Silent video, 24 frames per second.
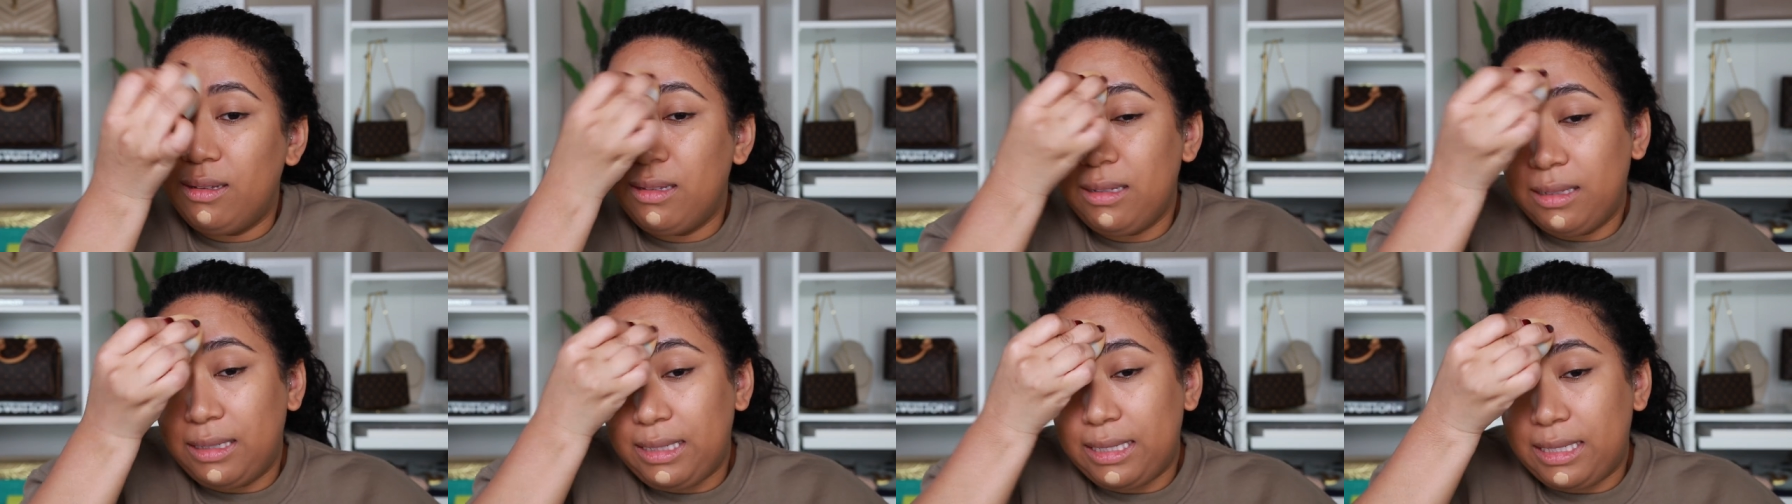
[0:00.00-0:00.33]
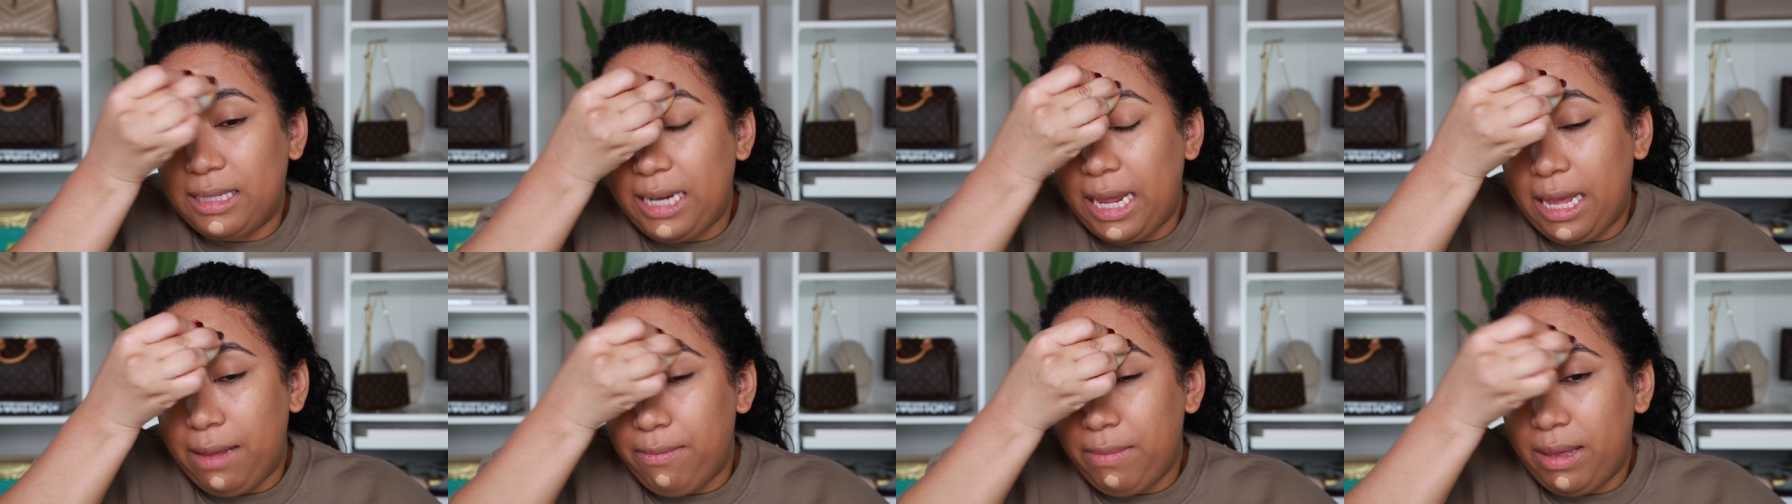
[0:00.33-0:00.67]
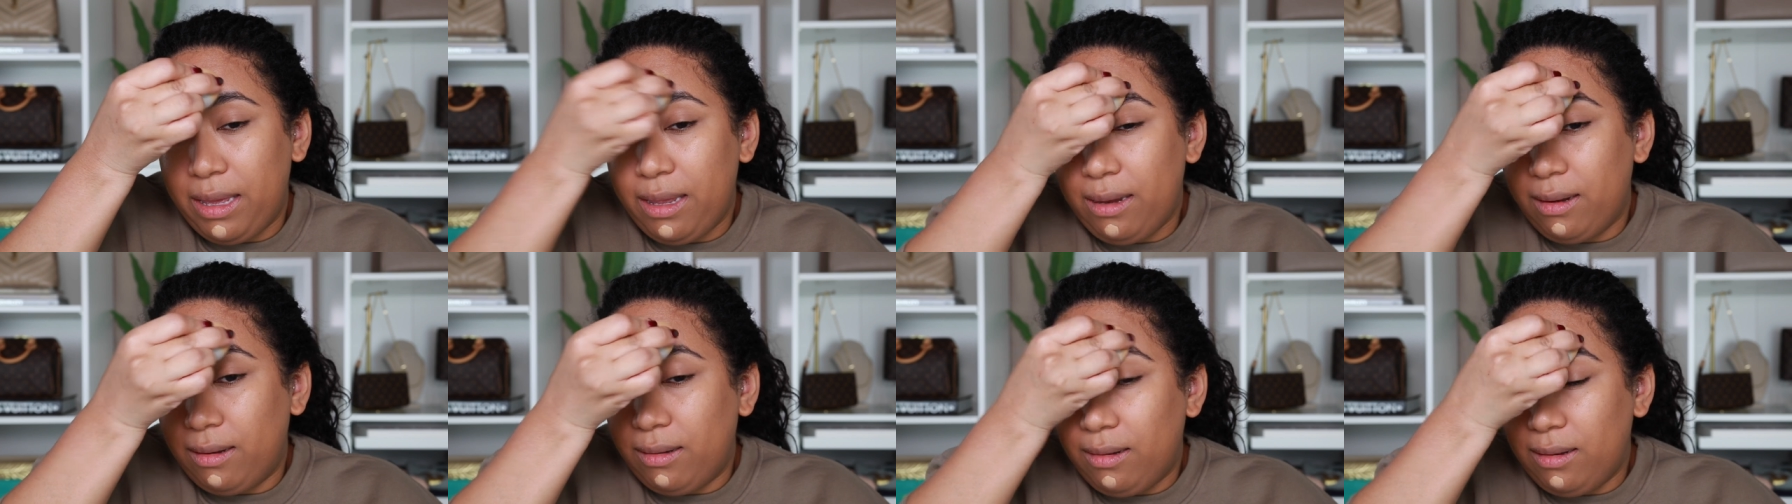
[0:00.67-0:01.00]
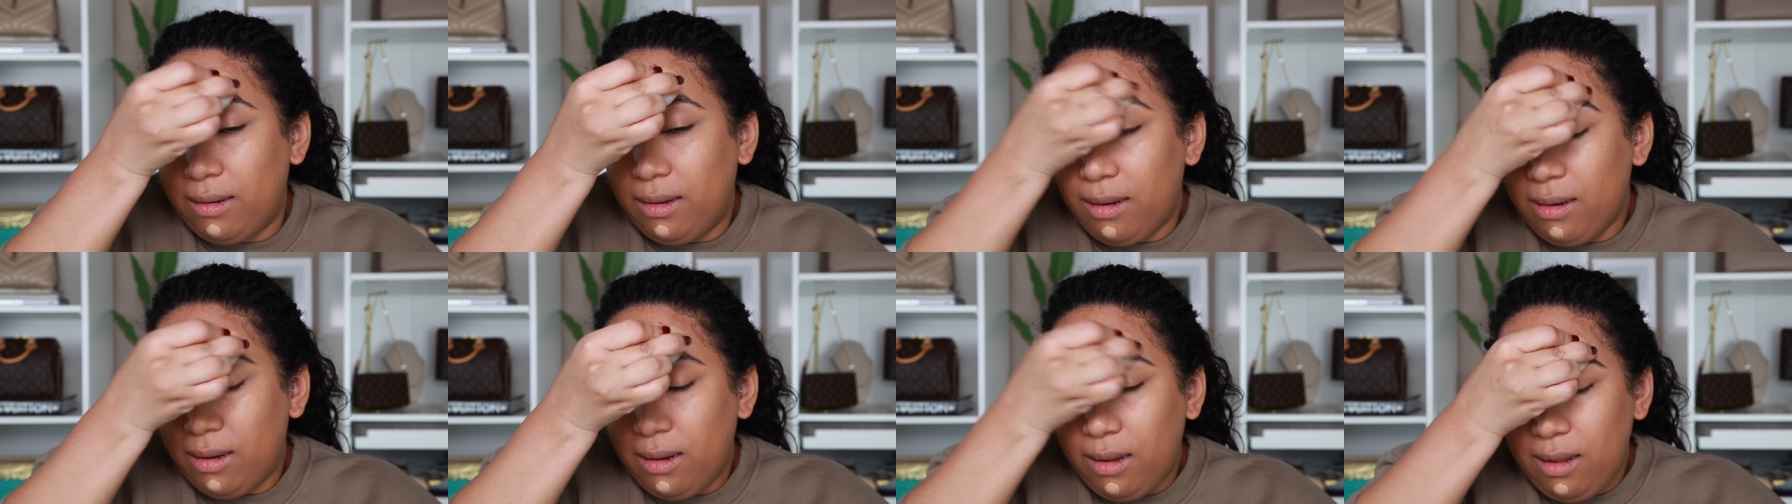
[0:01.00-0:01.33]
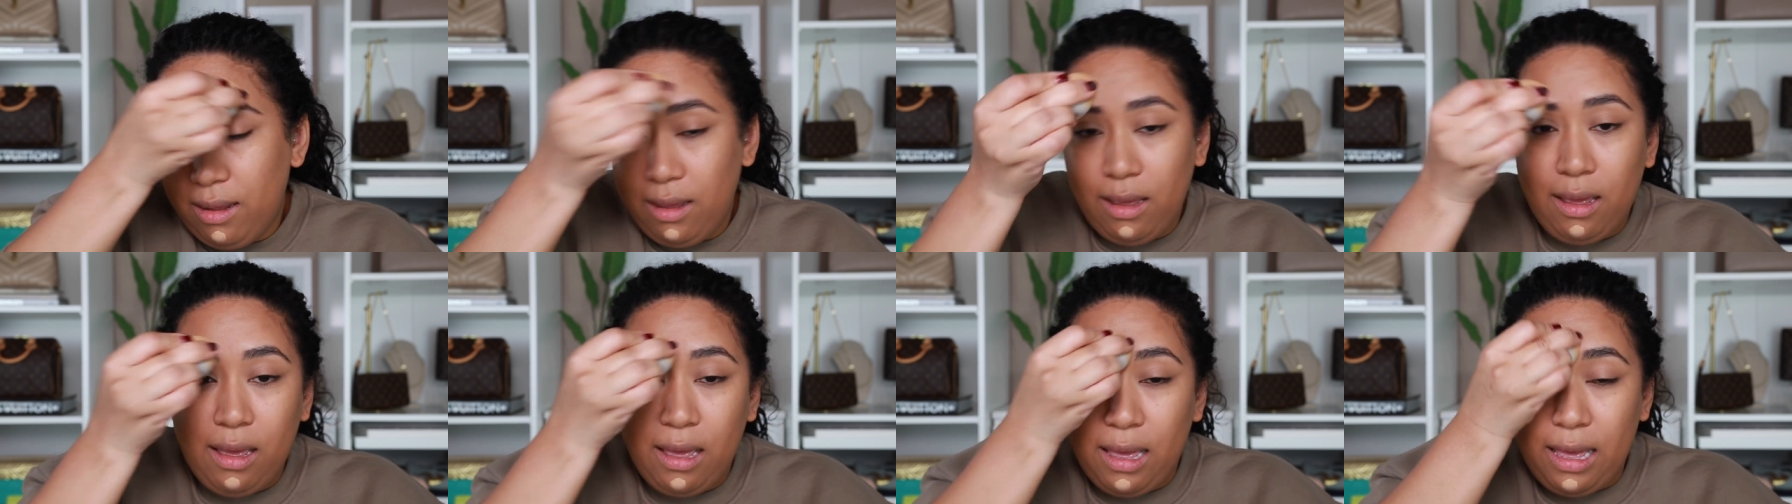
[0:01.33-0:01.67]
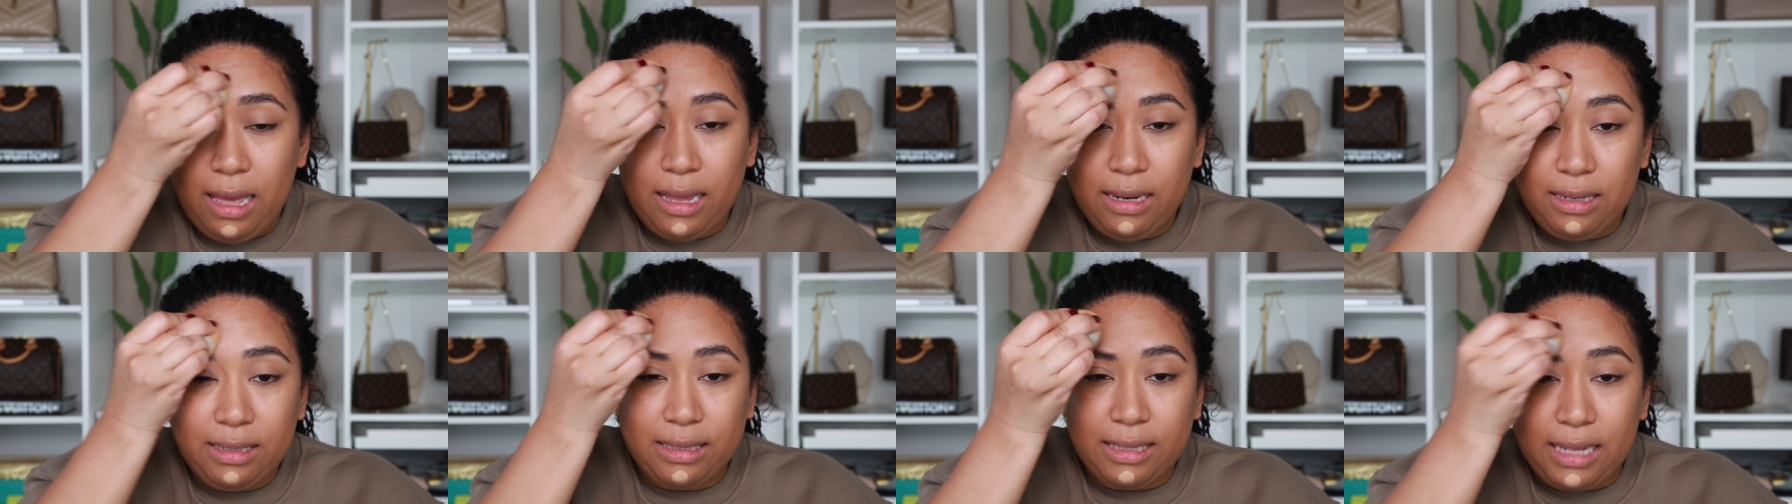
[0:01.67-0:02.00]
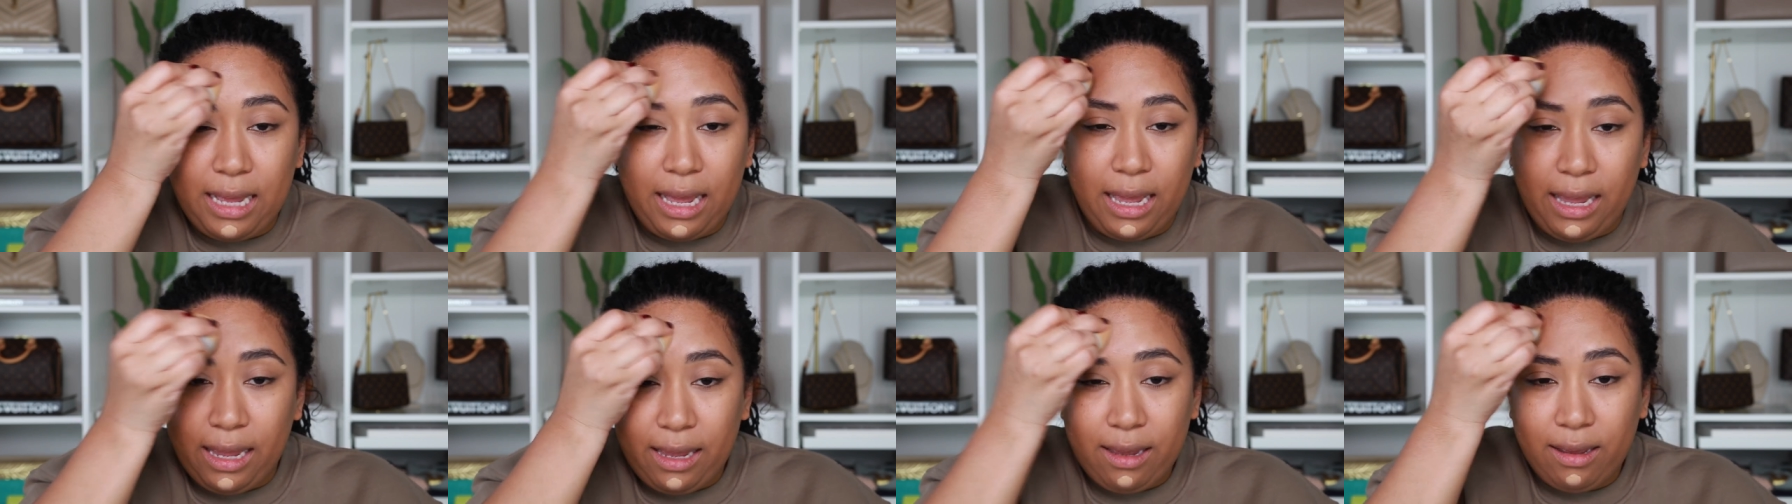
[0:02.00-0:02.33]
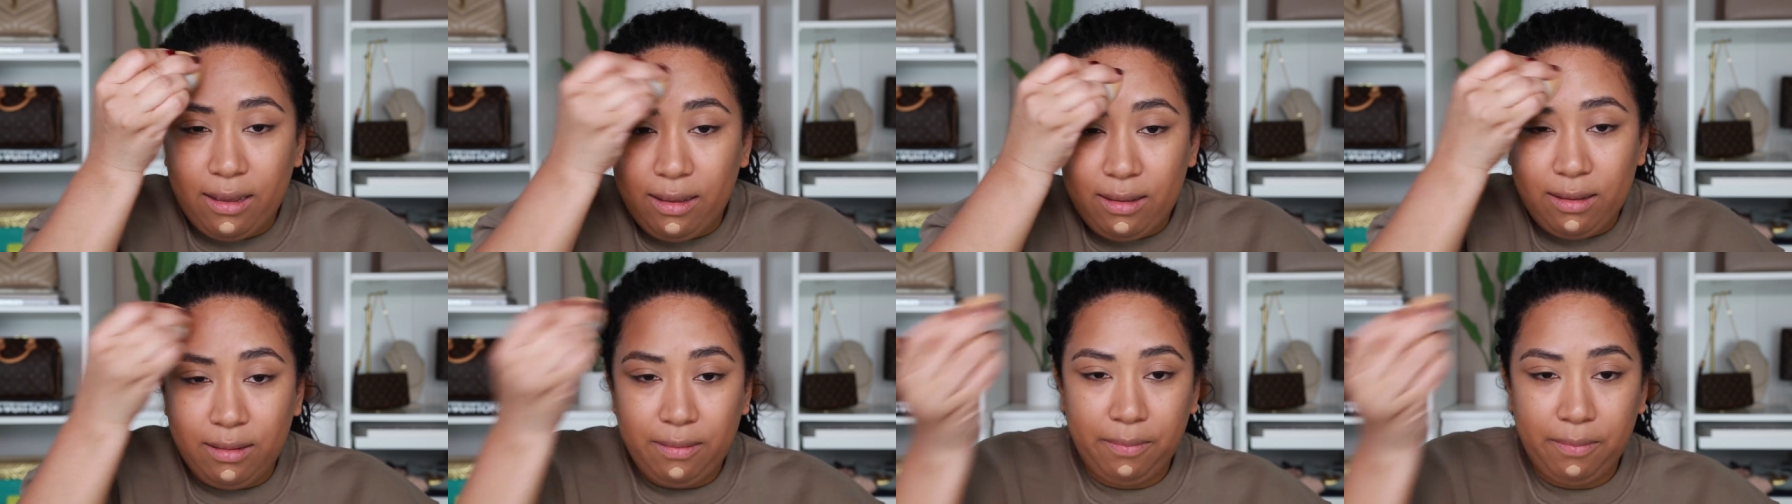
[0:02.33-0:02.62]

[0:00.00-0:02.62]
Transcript: statement and say,